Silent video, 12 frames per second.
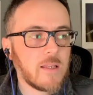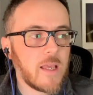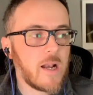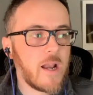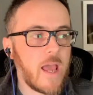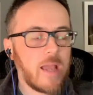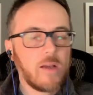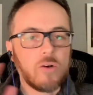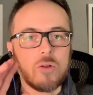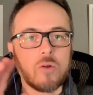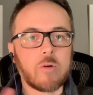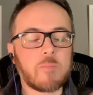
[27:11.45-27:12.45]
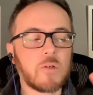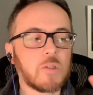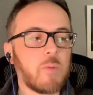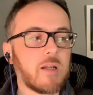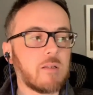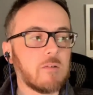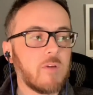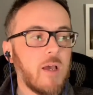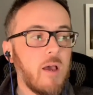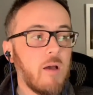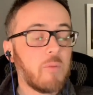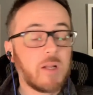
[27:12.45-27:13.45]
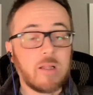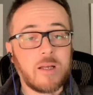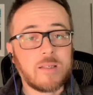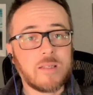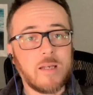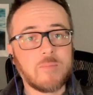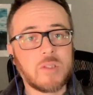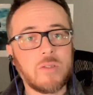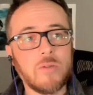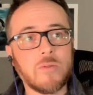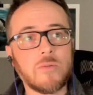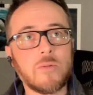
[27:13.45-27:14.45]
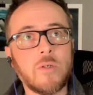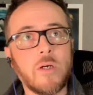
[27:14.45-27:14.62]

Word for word: get an angle or a perspective. But a lot of times too,